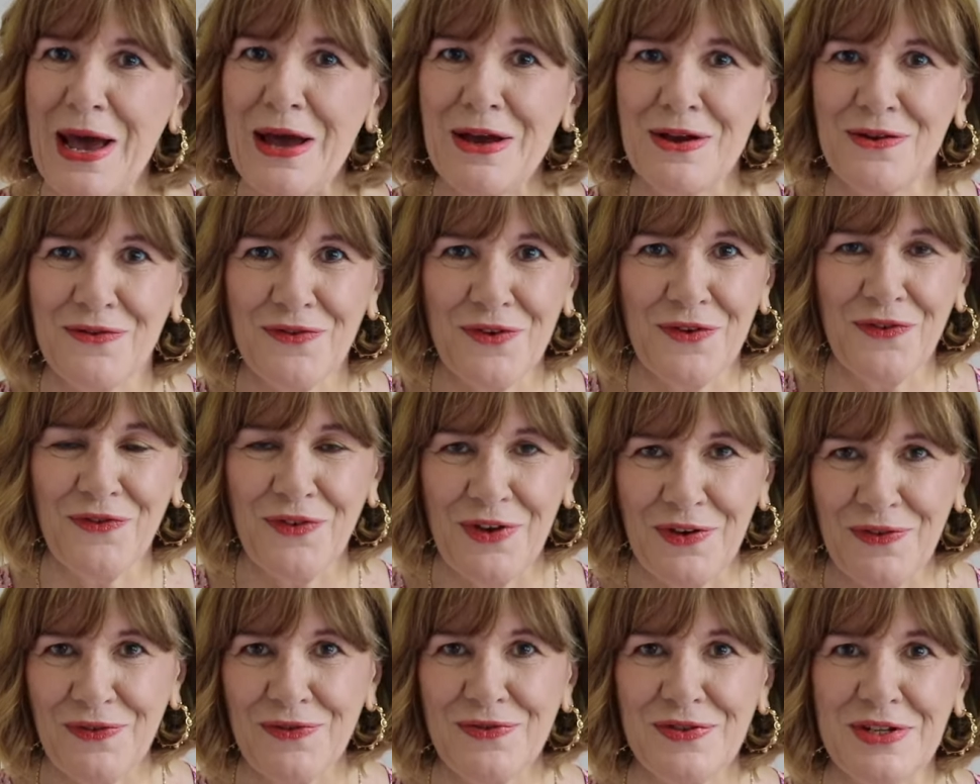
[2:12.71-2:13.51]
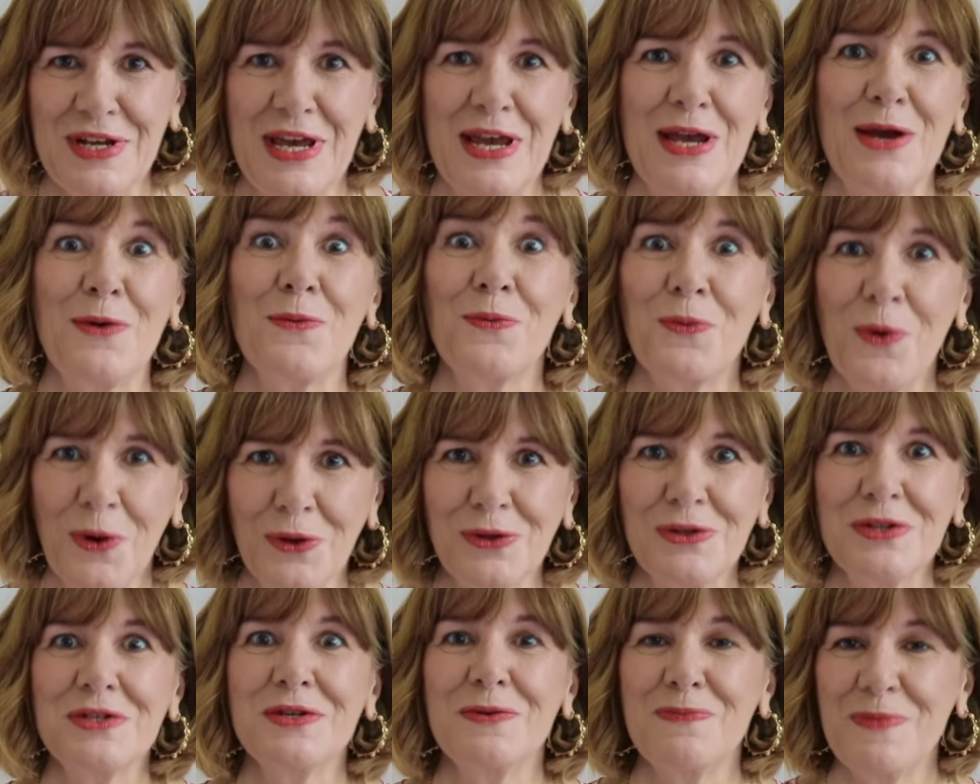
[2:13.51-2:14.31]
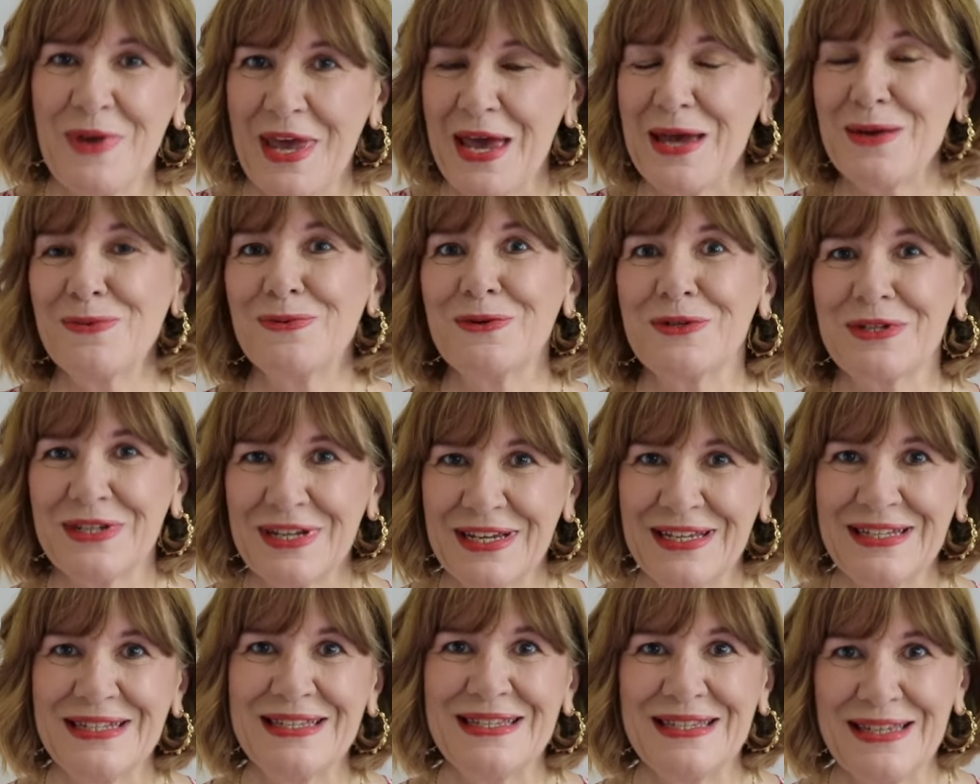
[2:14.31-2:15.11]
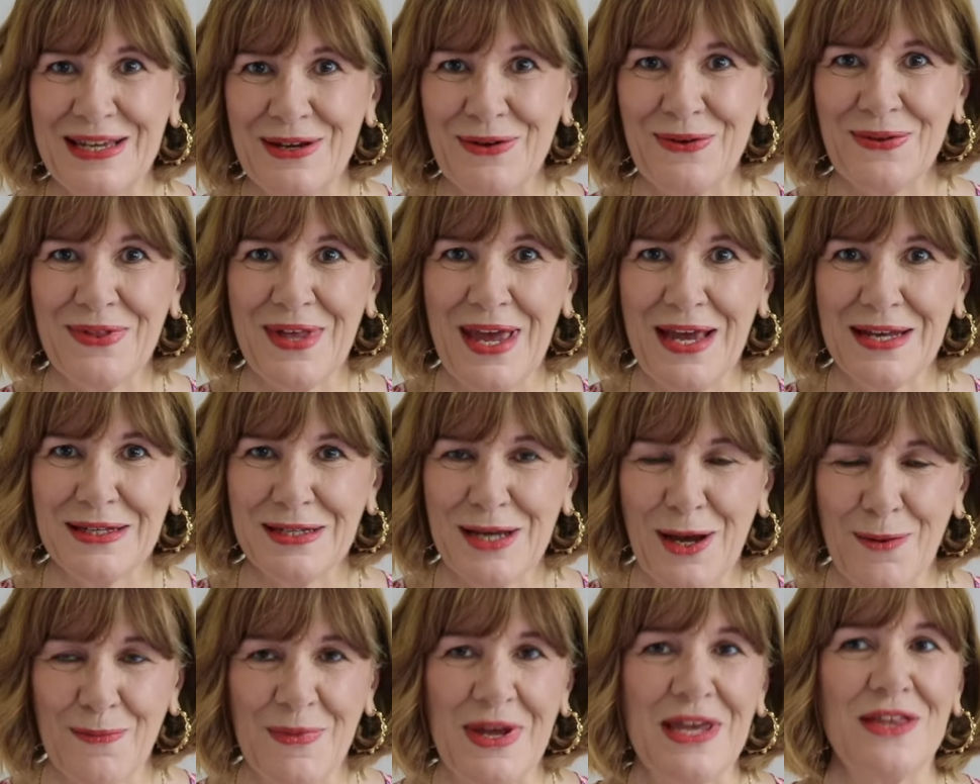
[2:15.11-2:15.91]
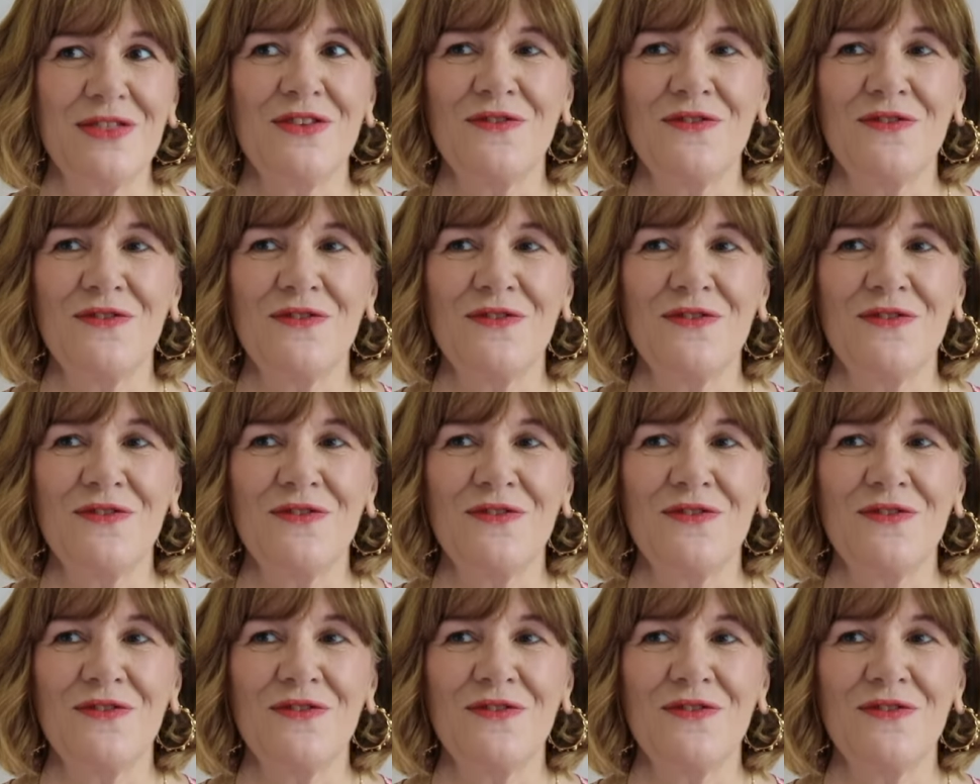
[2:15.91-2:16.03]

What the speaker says: over 50 want to be able to conceal their tummy.